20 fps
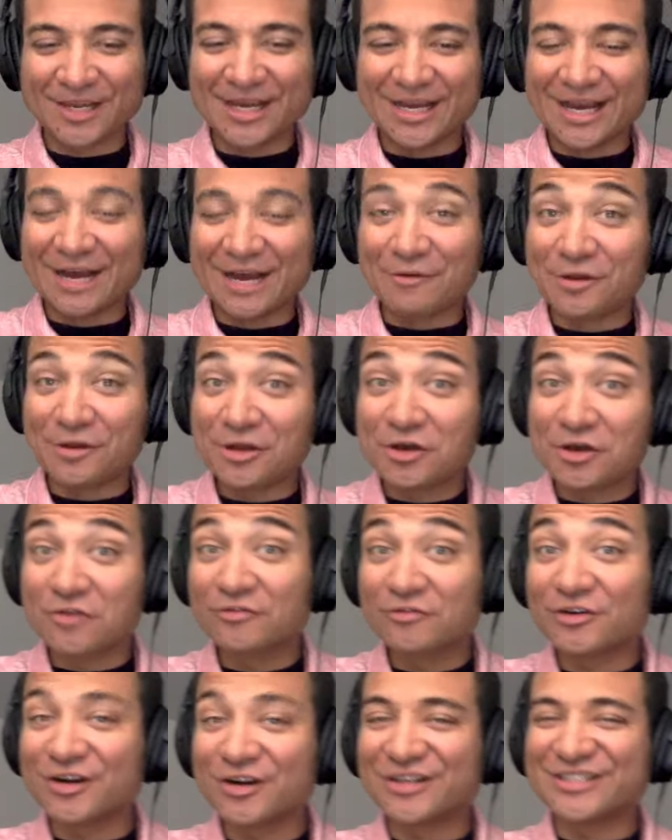I want to go
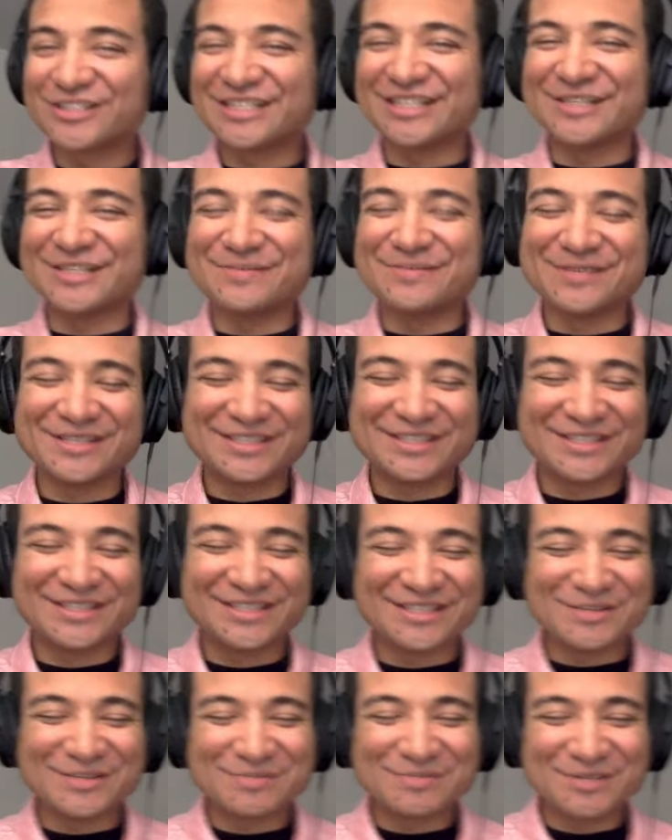over our syllabus.
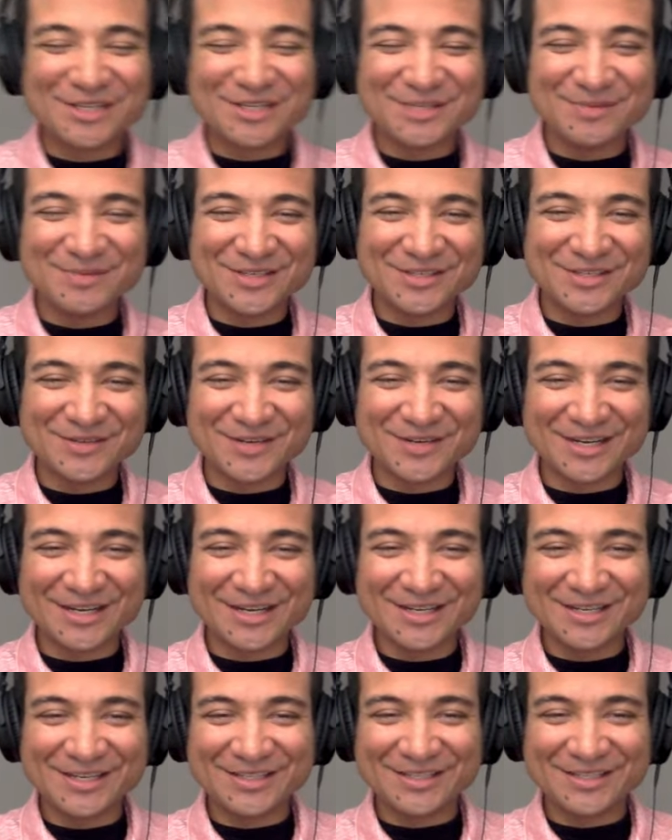So please be so
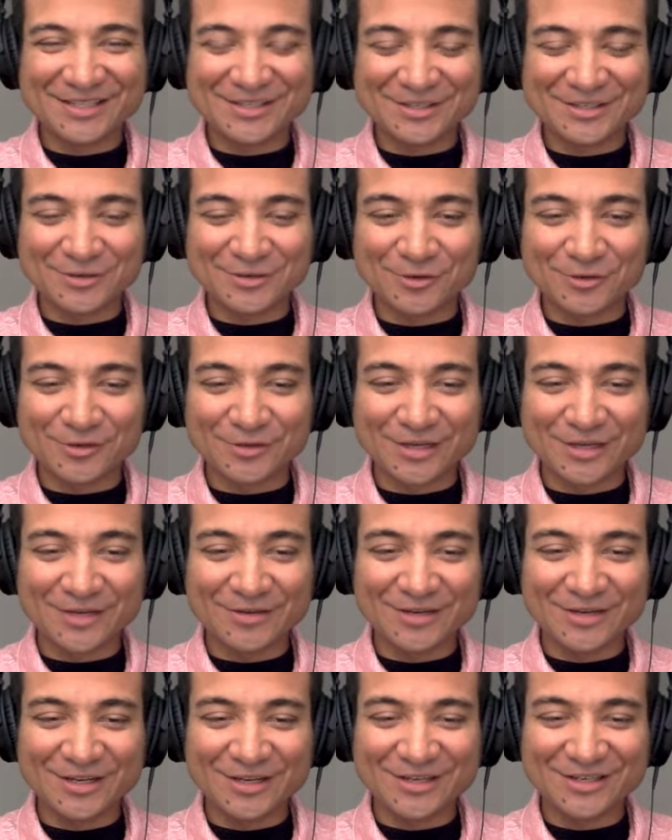kind as to scroll
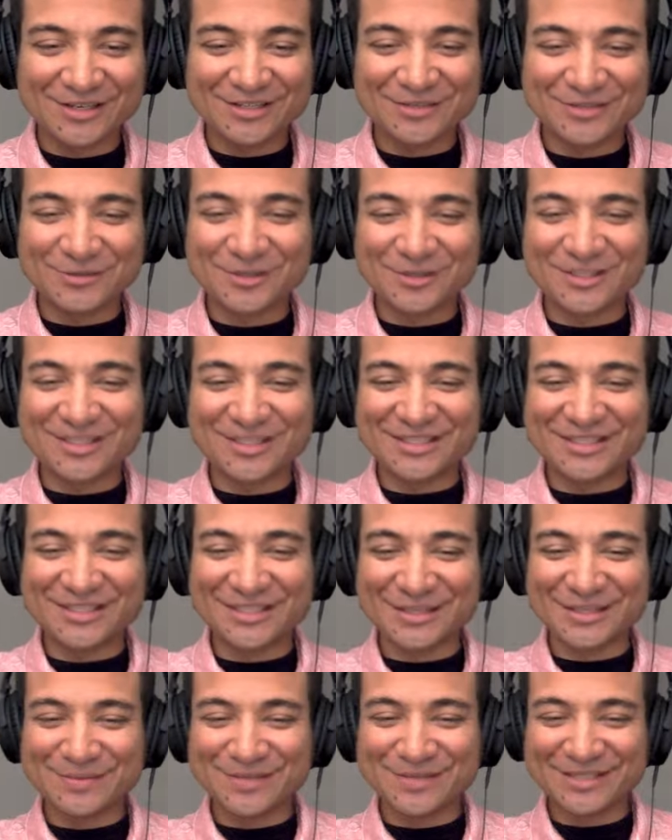down here to where it says
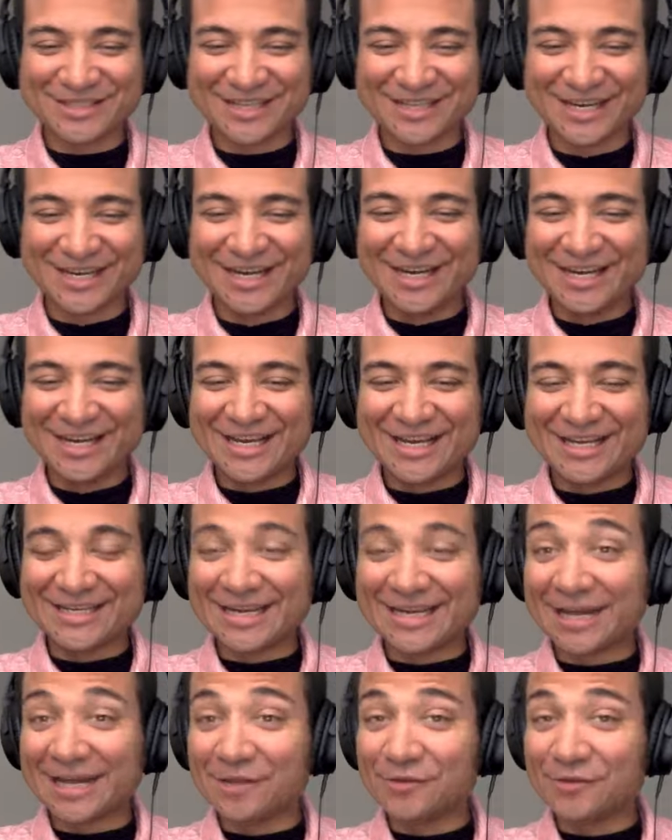syllabus and
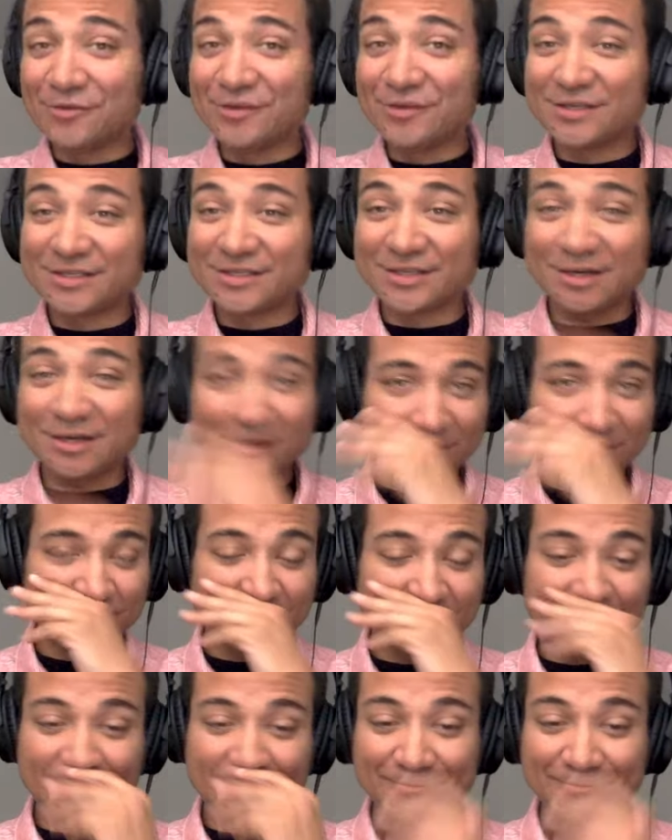download this document.